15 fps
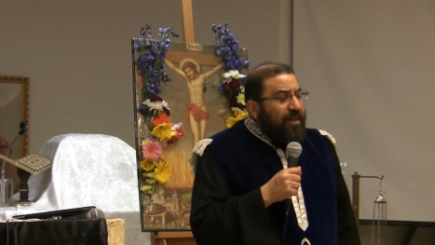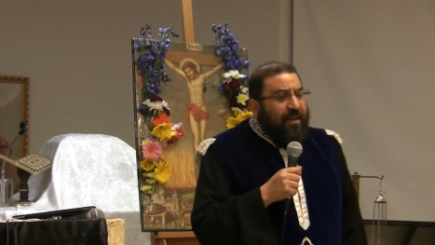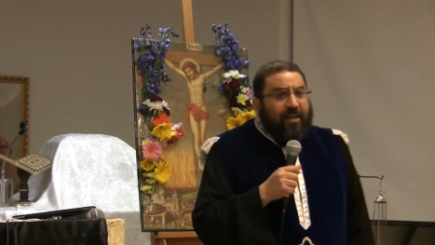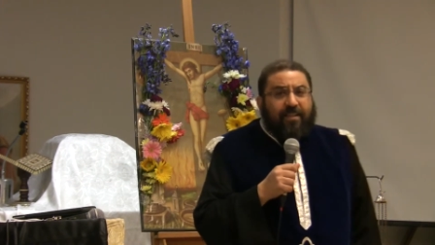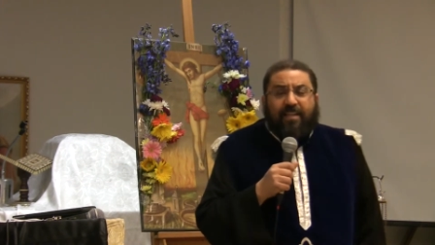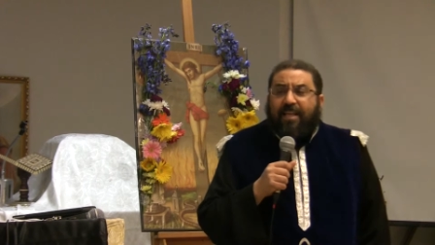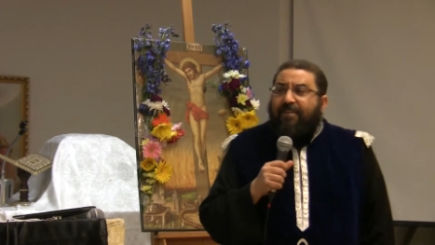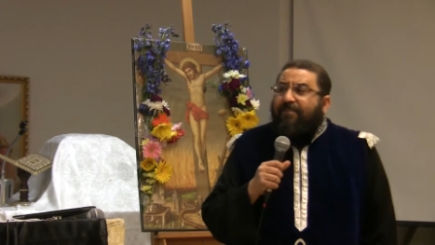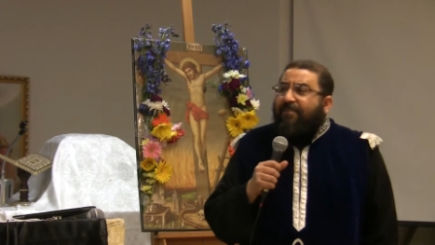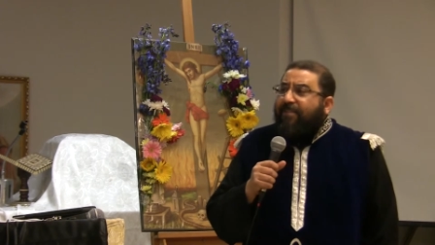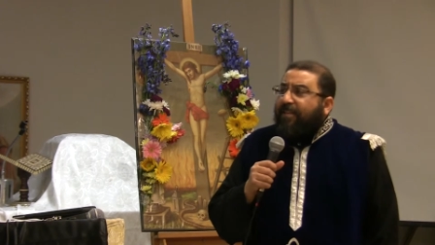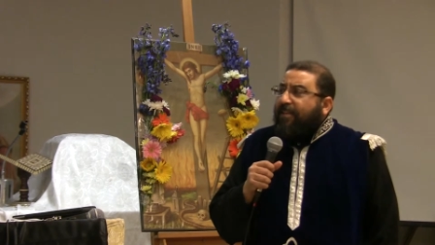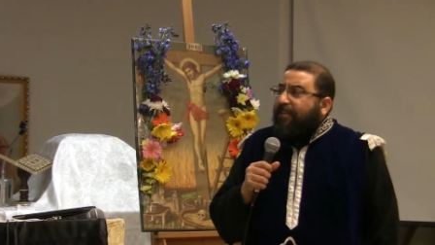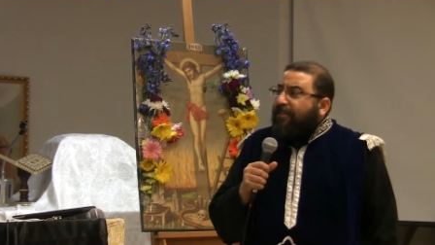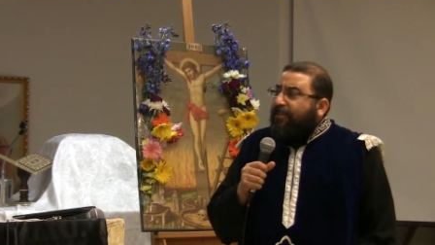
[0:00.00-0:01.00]
And
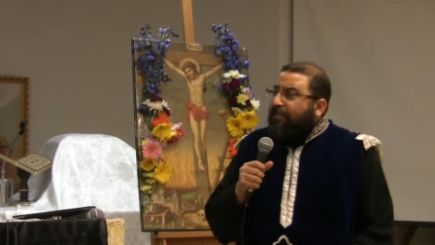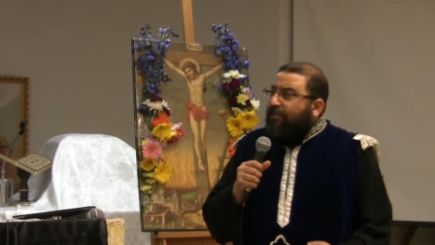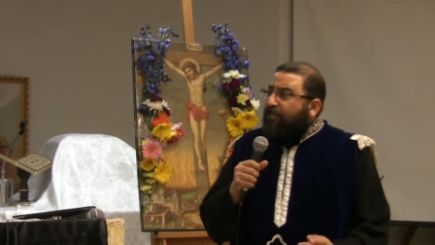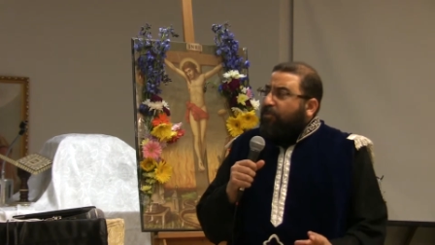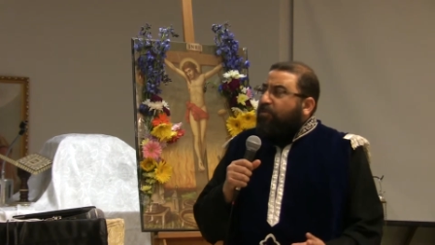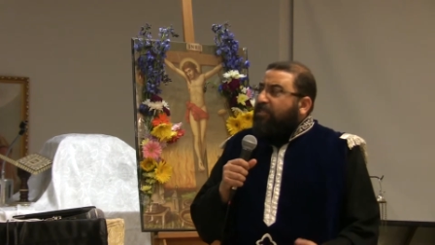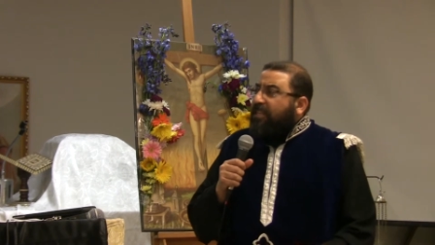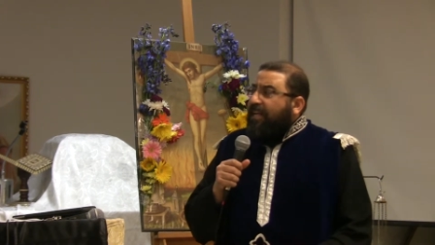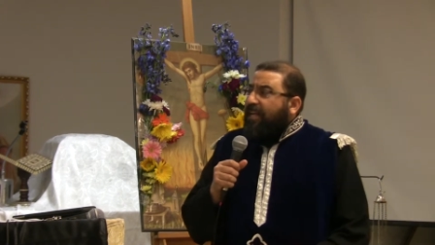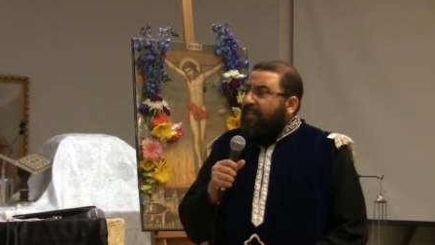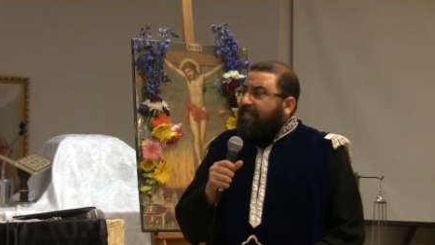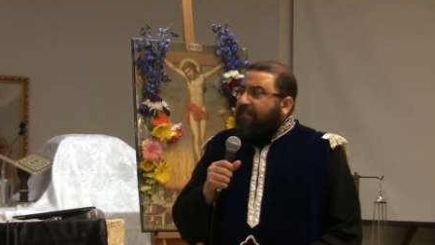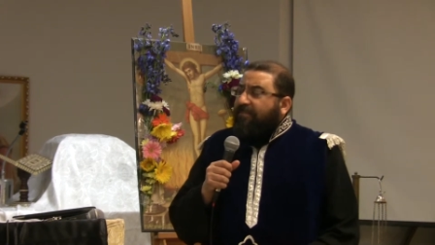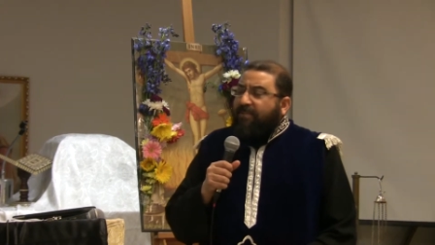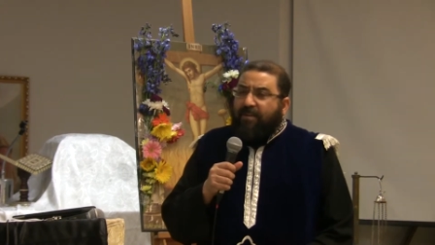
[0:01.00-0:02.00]
every two
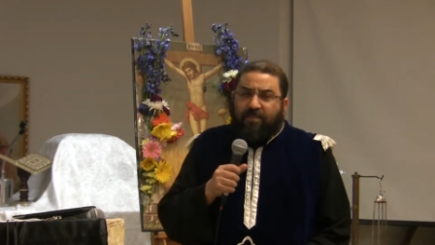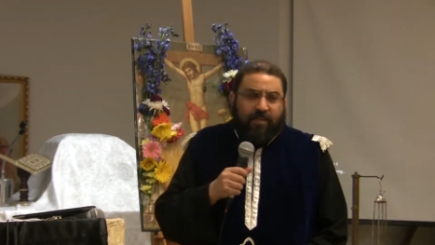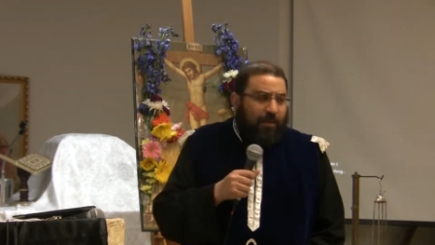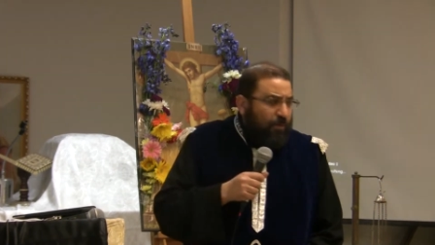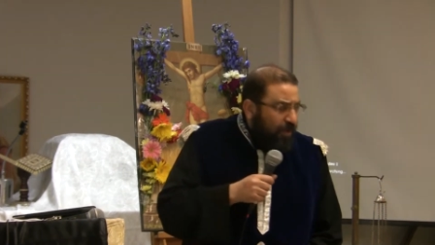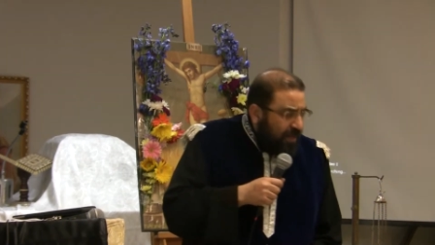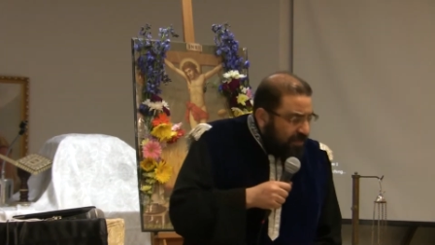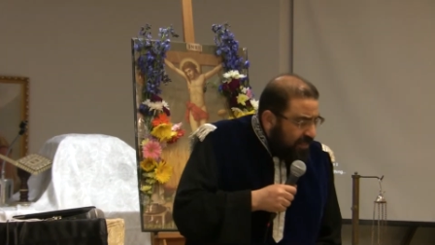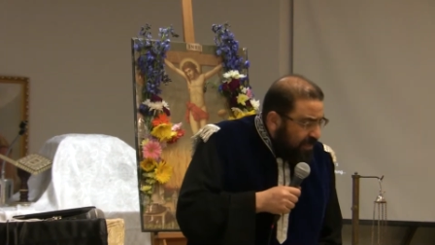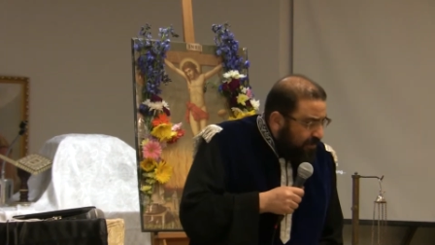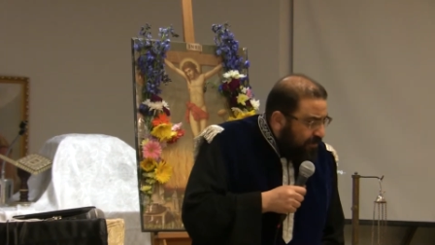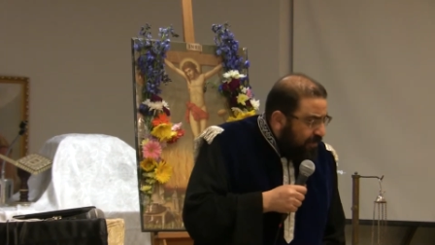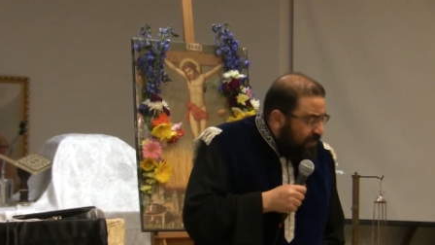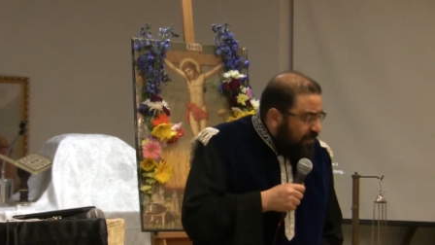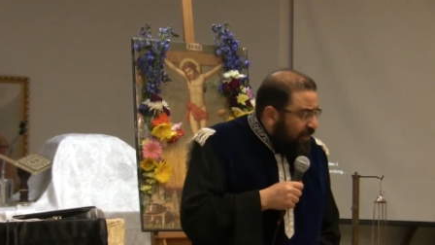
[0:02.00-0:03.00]
seconds, the father looked at
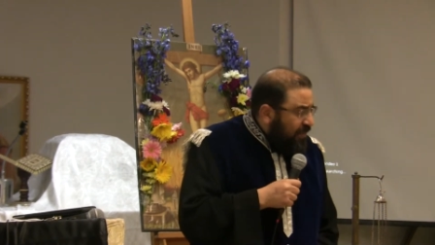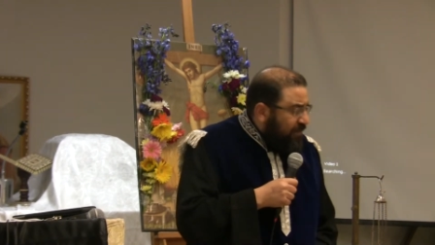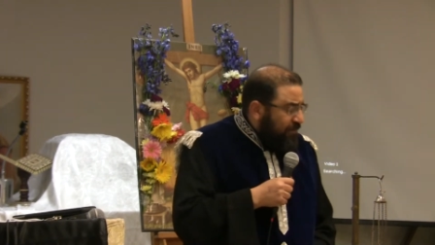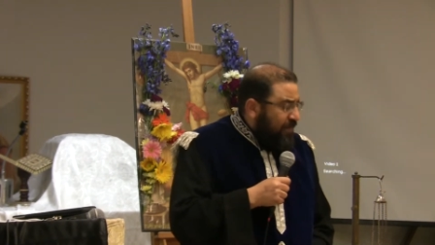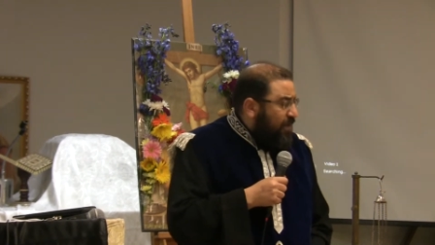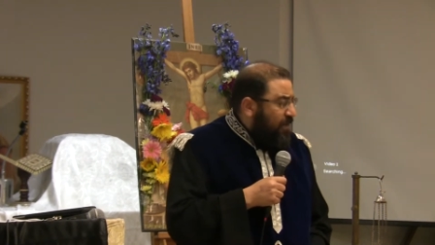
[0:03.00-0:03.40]
him and said,